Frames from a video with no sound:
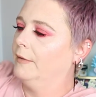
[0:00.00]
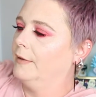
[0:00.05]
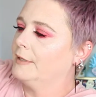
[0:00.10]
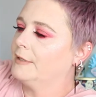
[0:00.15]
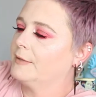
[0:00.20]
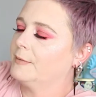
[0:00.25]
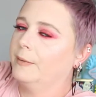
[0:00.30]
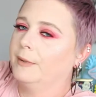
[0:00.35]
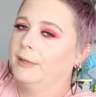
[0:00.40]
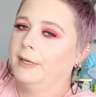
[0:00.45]

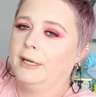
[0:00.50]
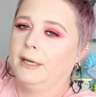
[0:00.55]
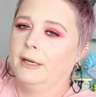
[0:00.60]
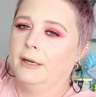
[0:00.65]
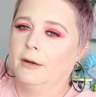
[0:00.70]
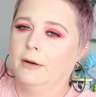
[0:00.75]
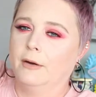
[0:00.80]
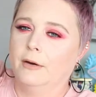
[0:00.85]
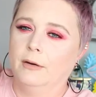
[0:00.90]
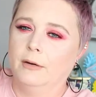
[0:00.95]
this one
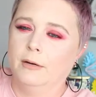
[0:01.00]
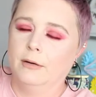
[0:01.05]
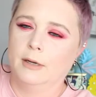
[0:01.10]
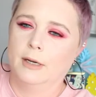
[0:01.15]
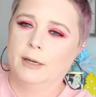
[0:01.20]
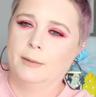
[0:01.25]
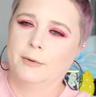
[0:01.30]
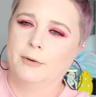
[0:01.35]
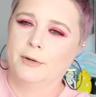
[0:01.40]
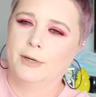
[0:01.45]
here,
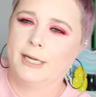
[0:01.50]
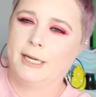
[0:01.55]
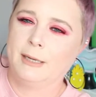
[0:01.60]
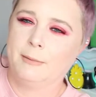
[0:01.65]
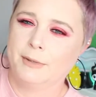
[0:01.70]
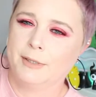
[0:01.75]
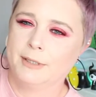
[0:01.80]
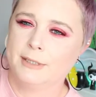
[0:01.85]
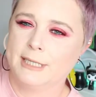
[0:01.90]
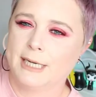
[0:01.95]
I'm going to
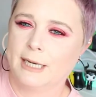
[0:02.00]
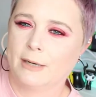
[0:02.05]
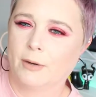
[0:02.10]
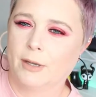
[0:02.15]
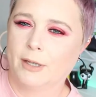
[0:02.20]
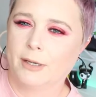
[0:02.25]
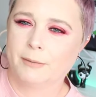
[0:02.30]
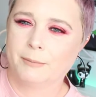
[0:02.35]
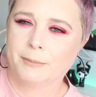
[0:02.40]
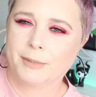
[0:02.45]
keep the dowel
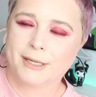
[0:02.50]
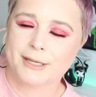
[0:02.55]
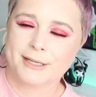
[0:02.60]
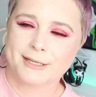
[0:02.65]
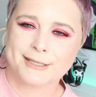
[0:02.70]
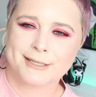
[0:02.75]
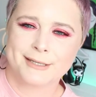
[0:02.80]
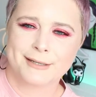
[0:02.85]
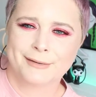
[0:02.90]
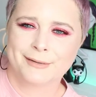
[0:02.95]
on it
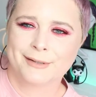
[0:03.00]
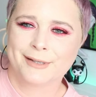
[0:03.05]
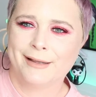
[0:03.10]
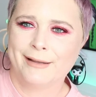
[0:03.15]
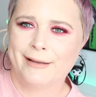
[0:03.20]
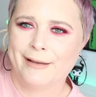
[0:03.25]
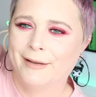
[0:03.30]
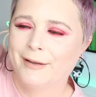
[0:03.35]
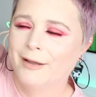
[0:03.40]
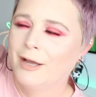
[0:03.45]
because,
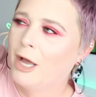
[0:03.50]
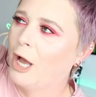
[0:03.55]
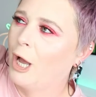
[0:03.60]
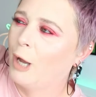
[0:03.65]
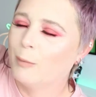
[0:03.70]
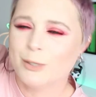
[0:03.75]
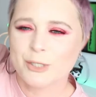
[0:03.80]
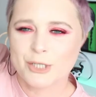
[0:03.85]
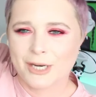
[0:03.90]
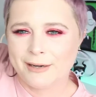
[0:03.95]
huh, I
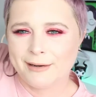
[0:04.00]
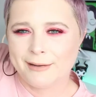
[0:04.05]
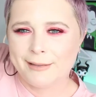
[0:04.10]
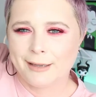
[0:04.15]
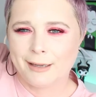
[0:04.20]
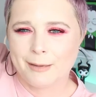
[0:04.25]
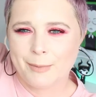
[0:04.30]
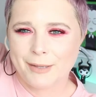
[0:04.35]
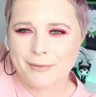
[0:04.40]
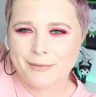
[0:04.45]
wish I had to
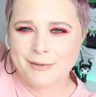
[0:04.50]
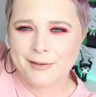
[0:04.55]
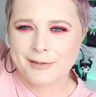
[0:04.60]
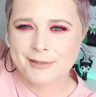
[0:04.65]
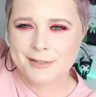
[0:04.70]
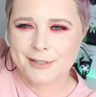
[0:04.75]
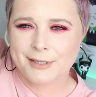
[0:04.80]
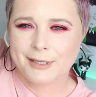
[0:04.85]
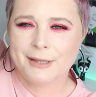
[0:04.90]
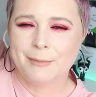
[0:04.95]
think about
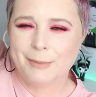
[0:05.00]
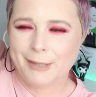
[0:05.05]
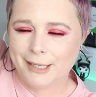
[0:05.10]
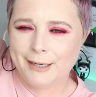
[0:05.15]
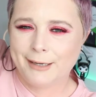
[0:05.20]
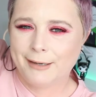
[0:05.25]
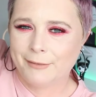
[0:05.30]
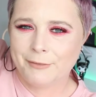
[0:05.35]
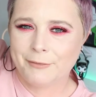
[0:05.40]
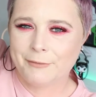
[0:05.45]
this in the
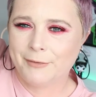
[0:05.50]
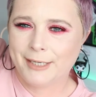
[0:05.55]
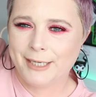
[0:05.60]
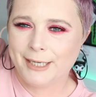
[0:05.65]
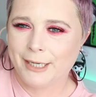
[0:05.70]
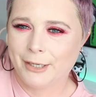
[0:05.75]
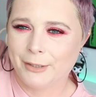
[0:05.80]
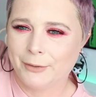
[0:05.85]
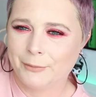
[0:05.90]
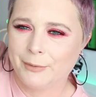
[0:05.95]
beginning of the
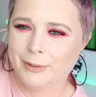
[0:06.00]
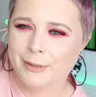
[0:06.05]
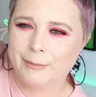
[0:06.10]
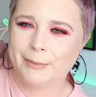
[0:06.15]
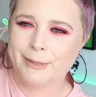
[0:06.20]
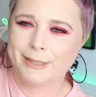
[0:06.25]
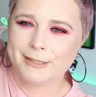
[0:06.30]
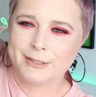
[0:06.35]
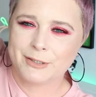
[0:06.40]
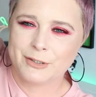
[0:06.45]
video. It would have
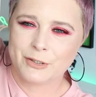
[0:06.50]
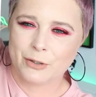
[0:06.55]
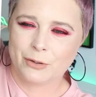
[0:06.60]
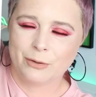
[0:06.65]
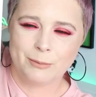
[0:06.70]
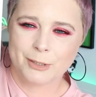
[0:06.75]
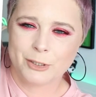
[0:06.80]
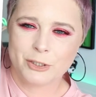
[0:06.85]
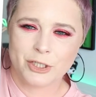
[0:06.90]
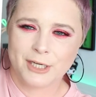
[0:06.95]
been so
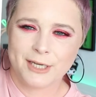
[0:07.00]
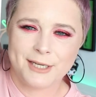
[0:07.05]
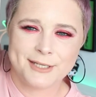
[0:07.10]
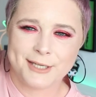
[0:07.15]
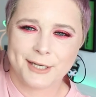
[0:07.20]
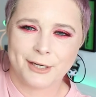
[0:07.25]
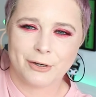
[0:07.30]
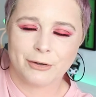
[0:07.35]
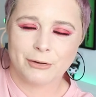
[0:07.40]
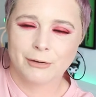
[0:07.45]
much
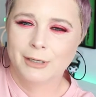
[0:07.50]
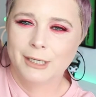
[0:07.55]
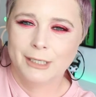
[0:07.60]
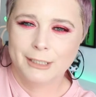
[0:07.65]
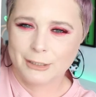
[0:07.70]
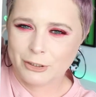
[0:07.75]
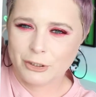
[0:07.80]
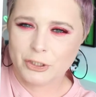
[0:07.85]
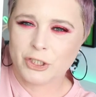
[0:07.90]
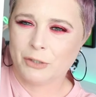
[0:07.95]
easier
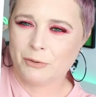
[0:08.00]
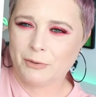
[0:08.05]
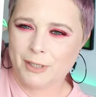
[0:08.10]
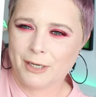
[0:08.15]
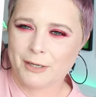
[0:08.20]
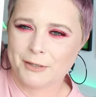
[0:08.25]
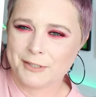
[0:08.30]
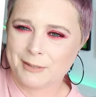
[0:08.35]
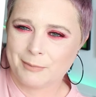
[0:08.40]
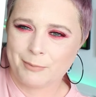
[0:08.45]
to show you
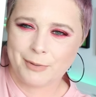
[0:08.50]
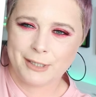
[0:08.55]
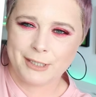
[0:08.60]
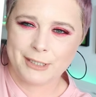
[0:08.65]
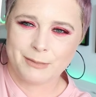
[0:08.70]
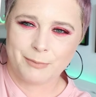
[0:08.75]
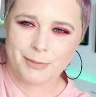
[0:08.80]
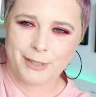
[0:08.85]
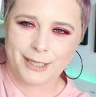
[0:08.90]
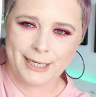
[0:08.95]
guys the
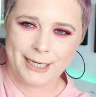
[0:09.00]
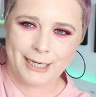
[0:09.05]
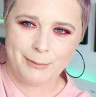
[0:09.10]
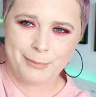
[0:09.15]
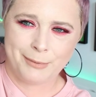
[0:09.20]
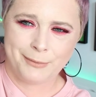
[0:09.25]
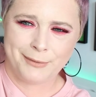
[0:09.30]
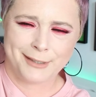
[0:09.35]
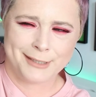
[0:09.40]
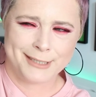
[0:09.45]
print by
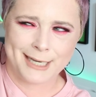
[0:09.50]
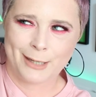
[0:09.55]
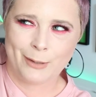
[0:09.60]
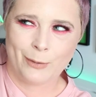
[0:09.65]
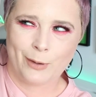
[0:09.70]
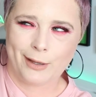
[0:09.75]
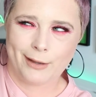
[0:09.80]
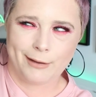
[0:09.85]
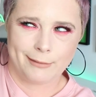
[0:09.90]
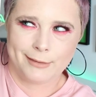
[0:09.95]
keeping the
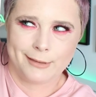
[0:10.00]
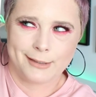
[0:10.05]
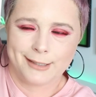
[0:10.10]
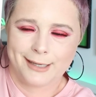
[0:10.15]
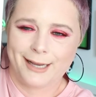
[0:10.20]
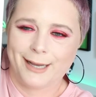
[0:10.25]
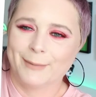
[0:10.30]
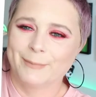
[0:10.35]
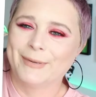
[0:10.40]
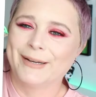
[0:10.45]
dowel at the
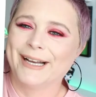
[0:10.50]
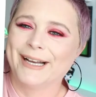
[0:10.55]
top.